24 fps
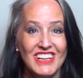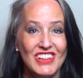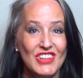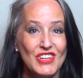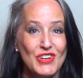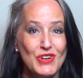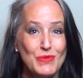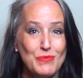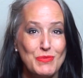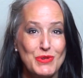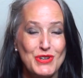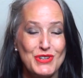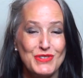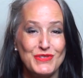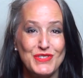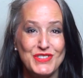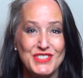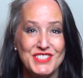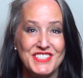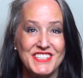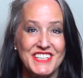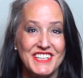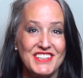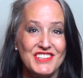Hello beautiful
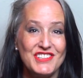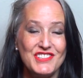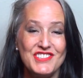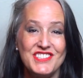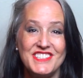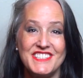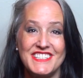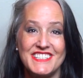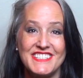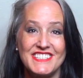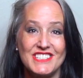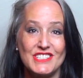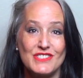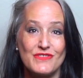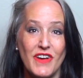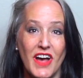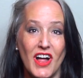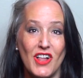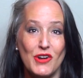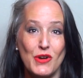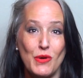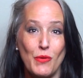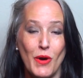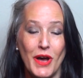singers, this is
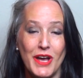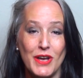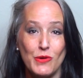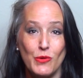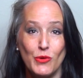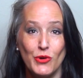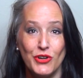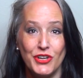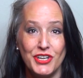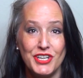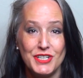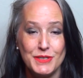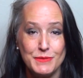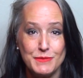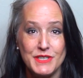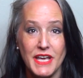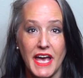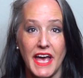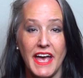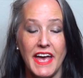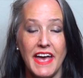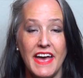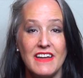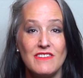Valerie White Williams
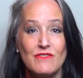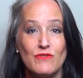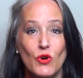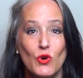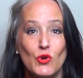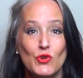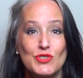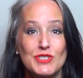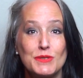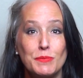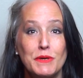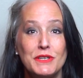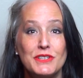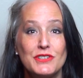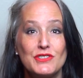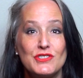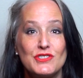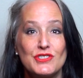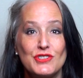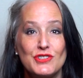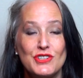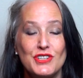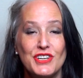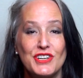and Vocal Splendor
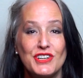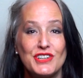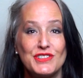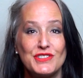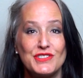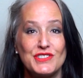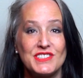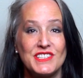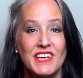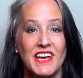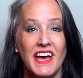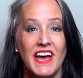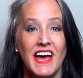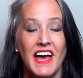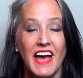Studios,